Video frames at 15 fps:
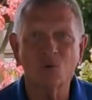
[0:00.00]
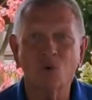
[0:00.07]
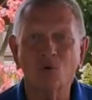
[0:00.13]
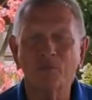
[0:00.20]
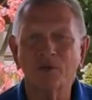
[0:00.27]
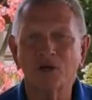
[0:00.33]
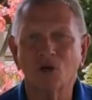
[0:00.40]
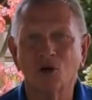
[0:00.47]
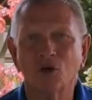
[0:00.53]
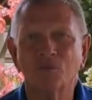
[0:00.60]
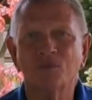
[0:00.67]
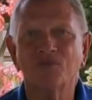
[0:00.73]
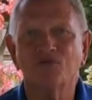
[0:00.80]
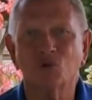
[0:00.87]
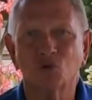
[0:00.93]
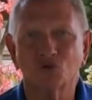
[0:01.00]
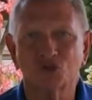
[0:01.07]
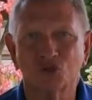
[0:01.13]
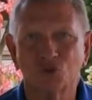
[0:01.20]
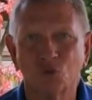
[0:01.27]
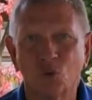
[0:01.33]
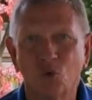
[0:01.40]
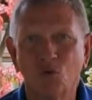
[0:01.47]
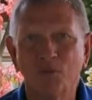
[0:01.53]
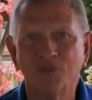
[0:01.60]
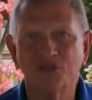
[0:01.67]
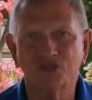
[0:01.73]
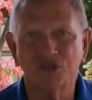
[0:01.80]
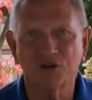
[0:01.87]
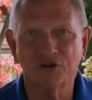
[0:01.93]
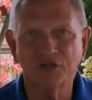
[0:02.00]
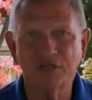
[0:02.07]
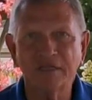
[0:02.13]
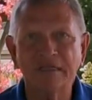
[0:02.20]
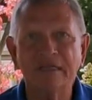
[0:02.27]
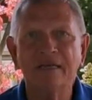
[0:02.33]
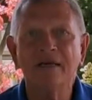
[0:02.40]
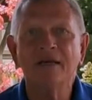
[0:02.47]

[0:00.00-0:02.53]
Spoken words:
It won't be long before school will be starting.